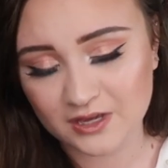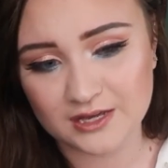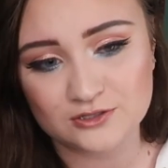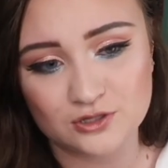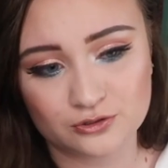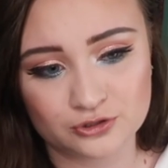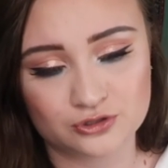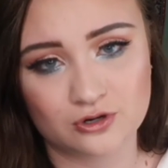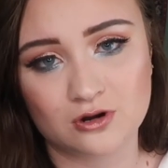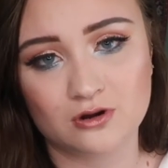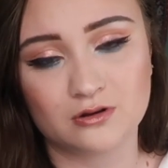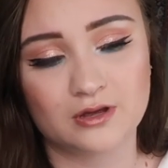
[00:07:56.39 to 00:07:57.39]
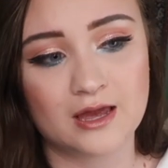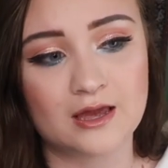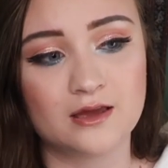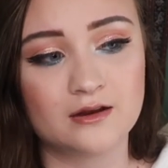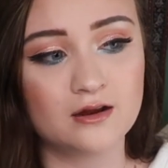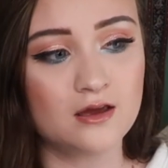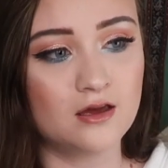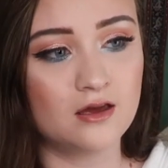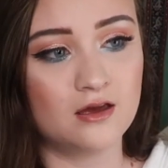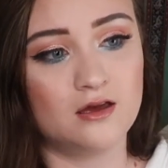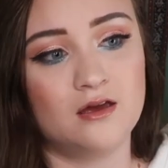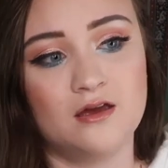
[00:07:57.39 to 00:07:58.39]
and so strong, and
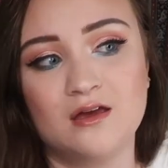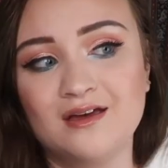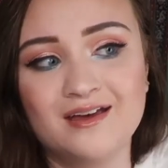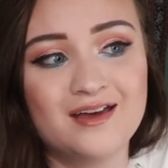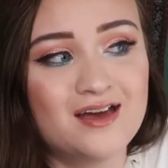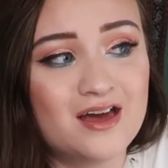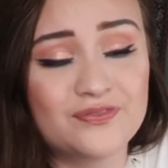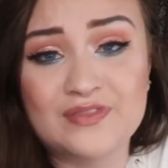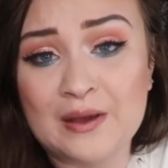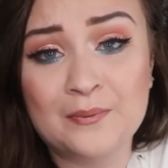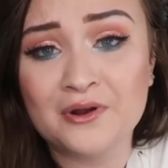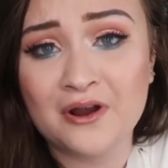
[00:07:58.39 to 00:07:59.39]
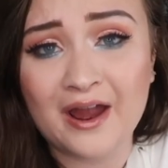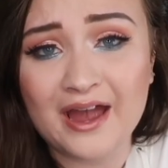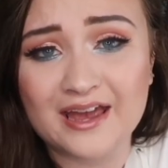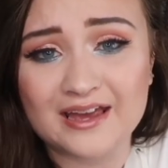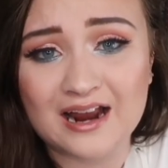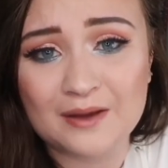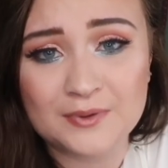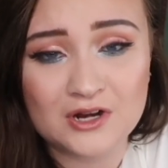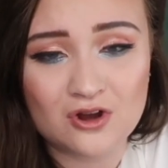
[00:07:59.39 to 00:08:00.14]
they were great. I mean,